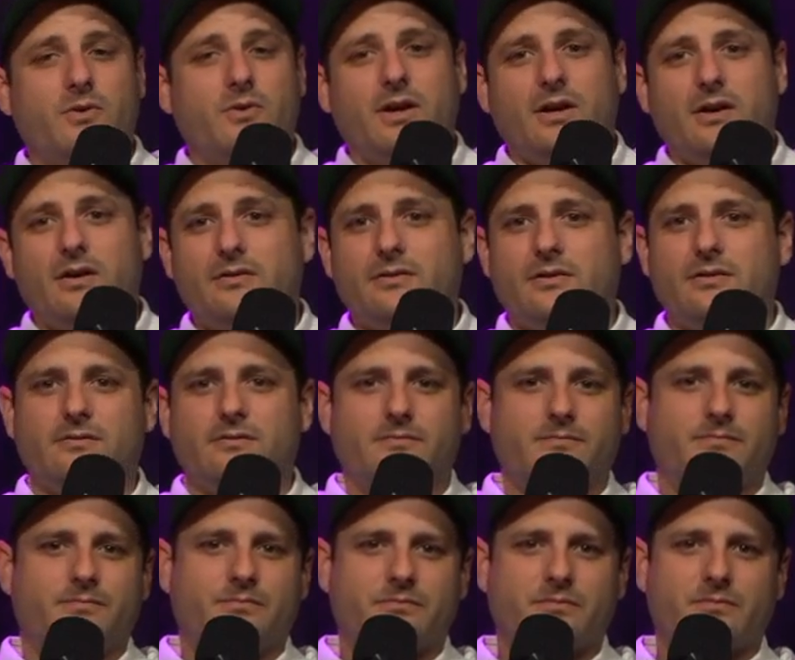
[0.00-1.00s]
around too
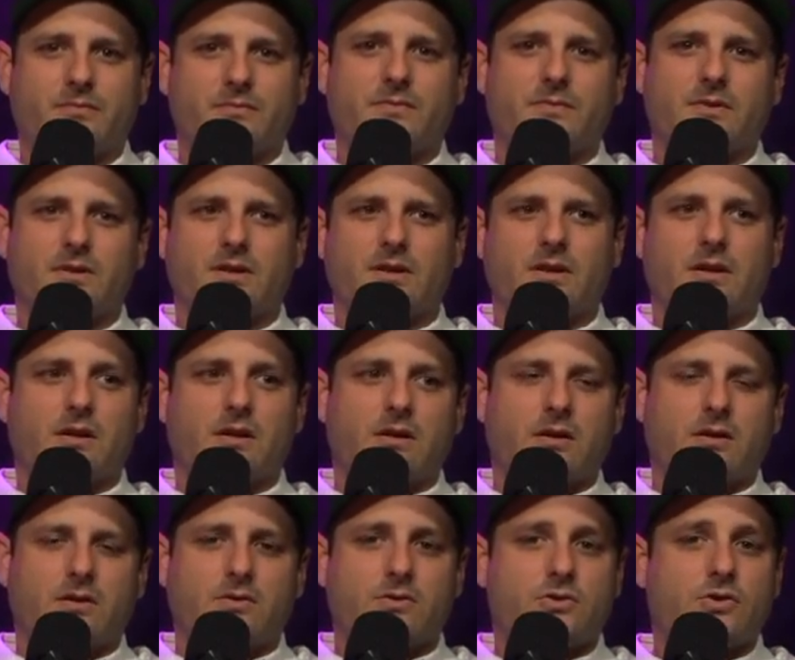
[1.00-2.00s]
much. You're doing
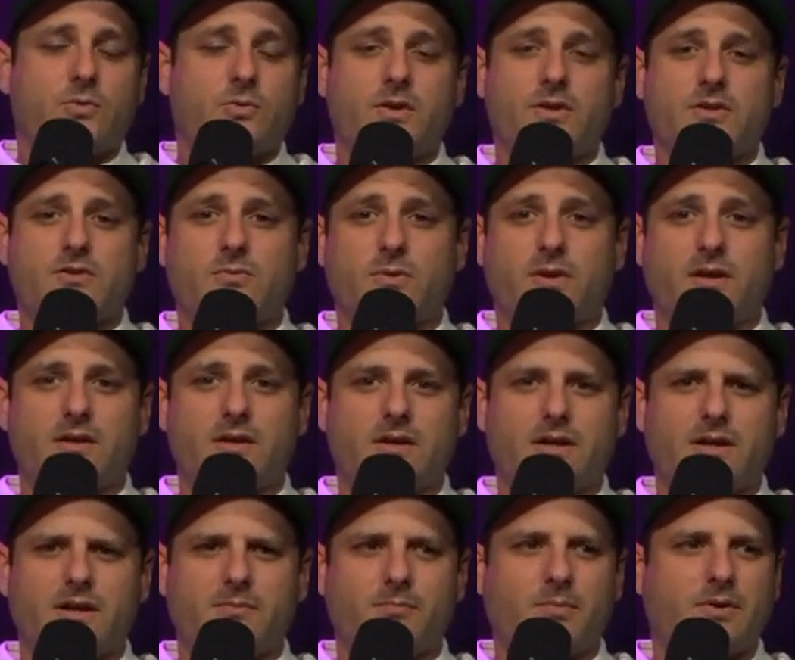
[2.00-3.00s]
too much swinging. Too many swinging,
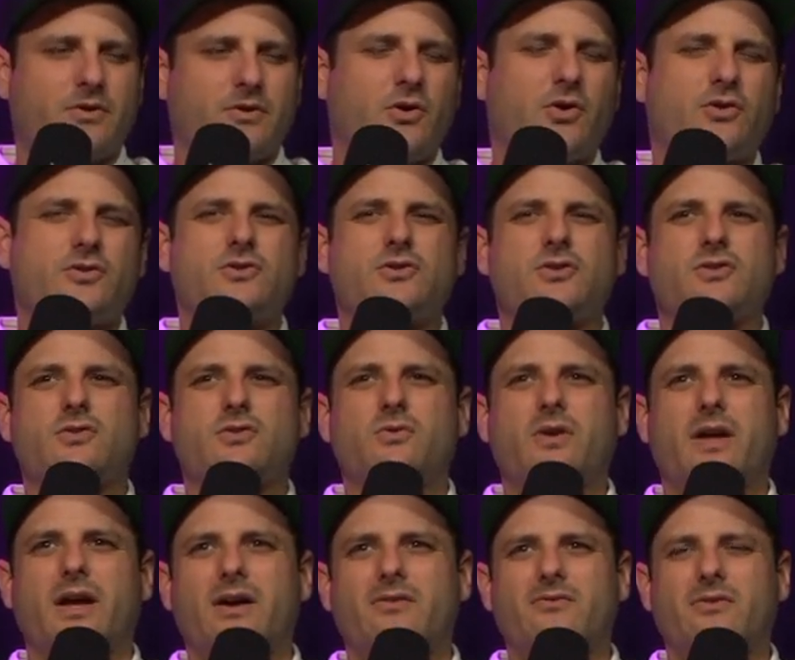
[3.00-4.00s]
yeah. But you also just don't
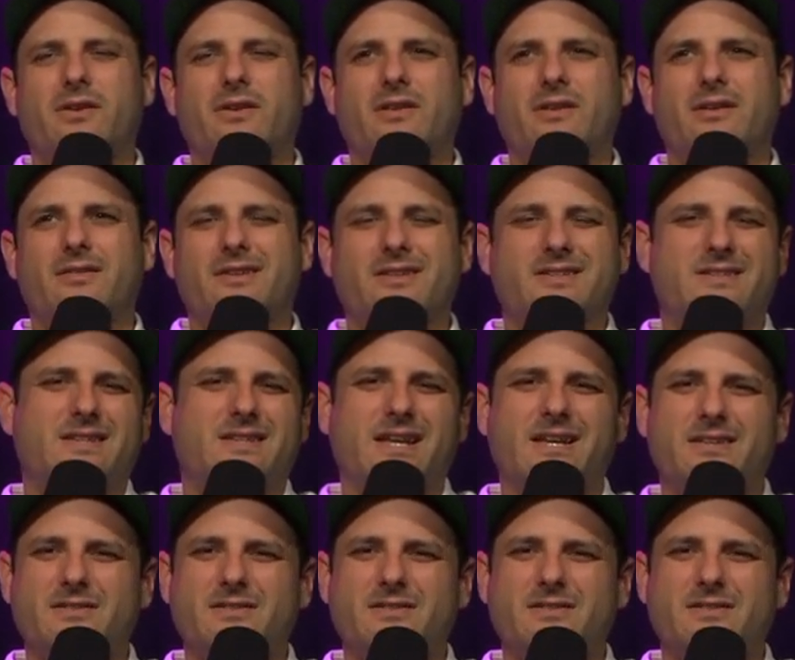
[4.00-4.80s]
have like the stakes,